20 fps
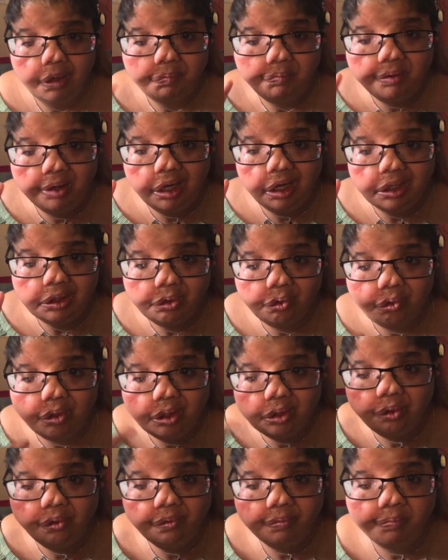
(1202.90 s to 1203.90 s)
but you
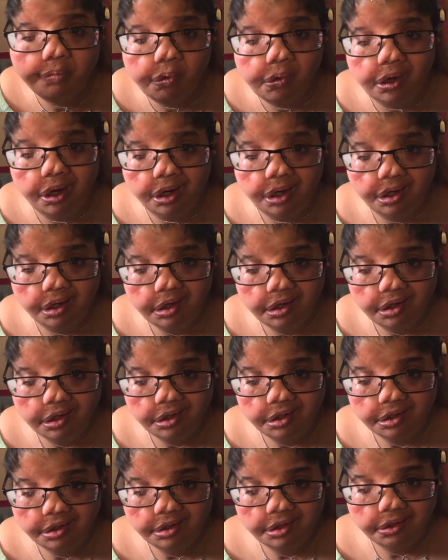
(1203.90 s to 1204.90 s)
can do more,
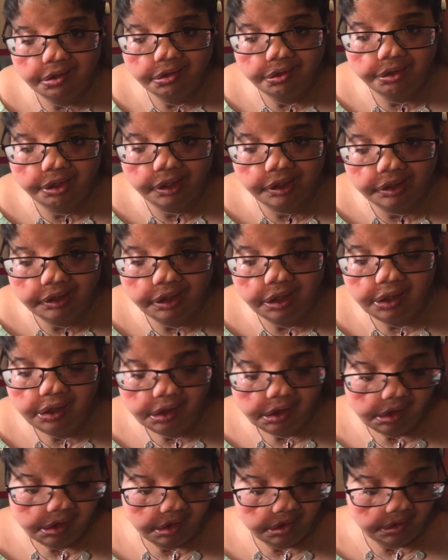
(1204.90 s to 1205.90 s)
right?
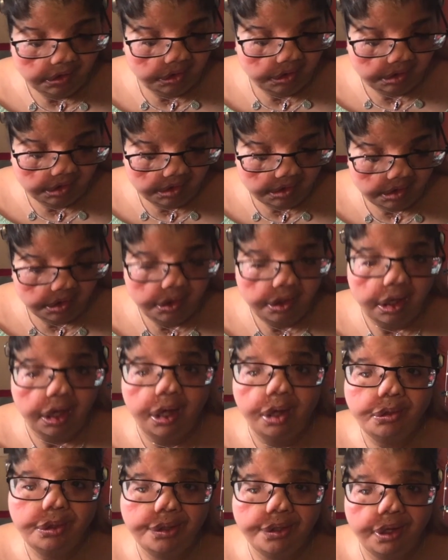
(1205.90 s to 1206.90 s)

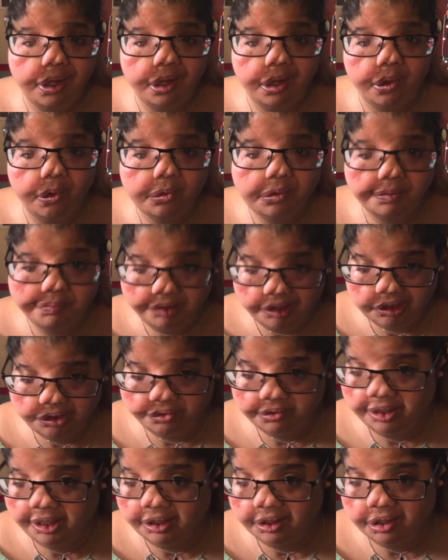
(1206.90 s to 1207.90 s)
Also, the page
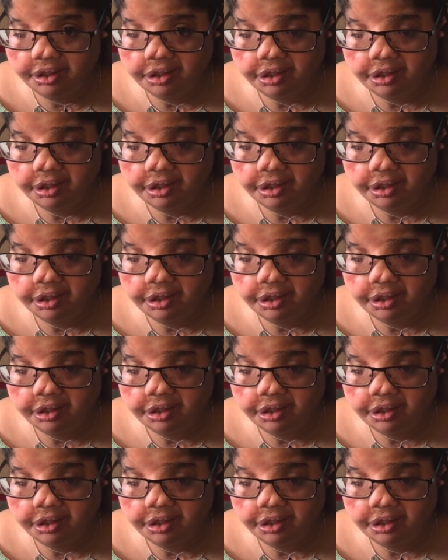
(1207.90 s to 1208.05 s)
went.